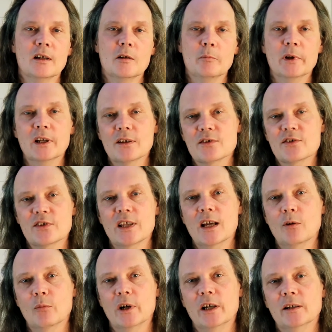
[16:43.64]
because
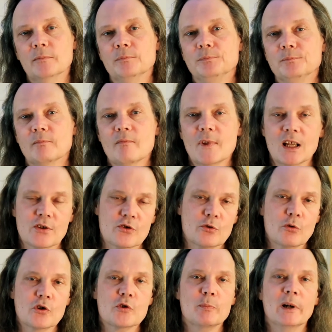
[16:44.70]
that way it
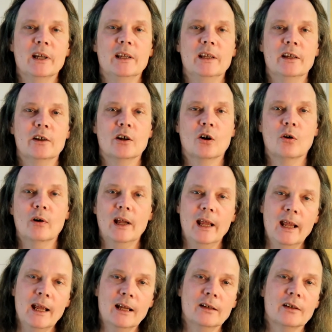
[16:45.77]
strokes my ego
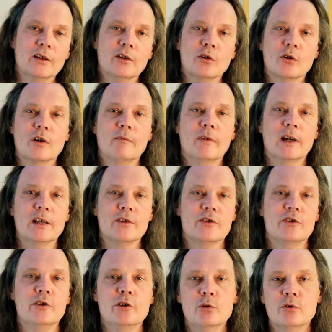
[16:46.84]
and it
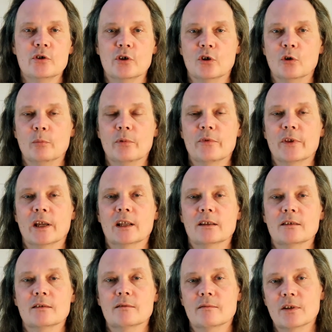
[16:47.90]
notifies YouTube that
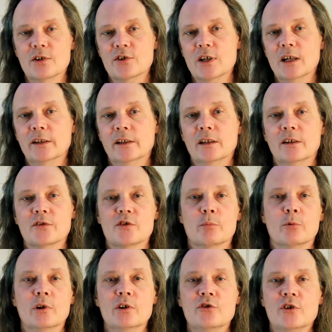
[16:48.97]
this content is
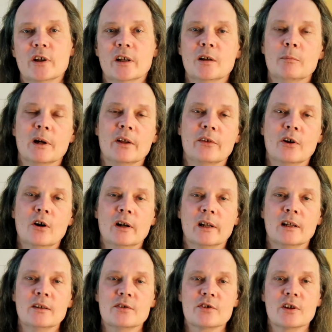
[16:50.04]
appreciated by the
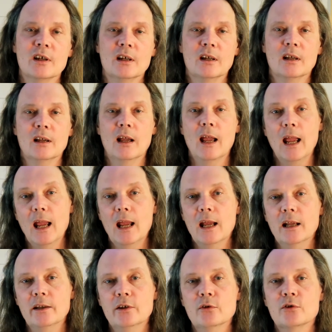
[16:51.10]
audience
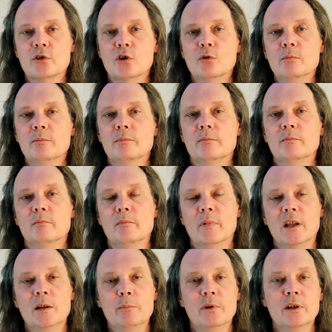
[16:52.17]
and YouTube
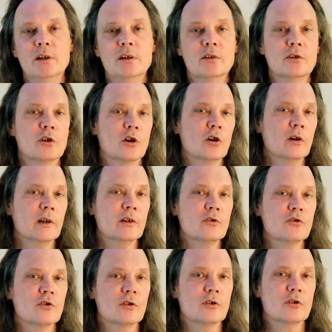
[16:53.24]
may be
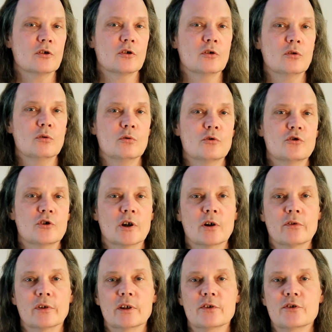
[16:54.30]
encouraged to
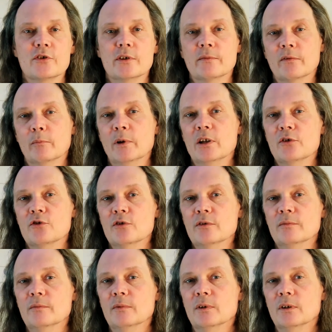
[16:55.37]
share this information